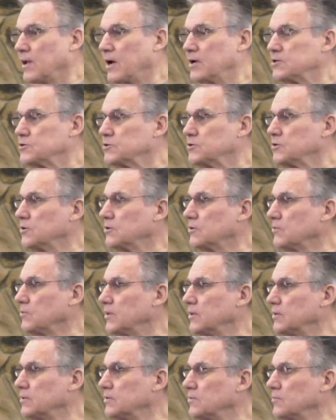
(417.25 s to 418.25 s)
Last year,
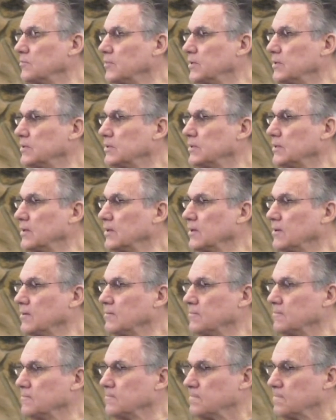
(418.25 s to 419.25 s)
when, when
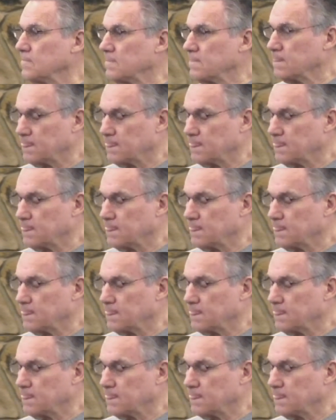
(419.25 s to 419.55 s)
um,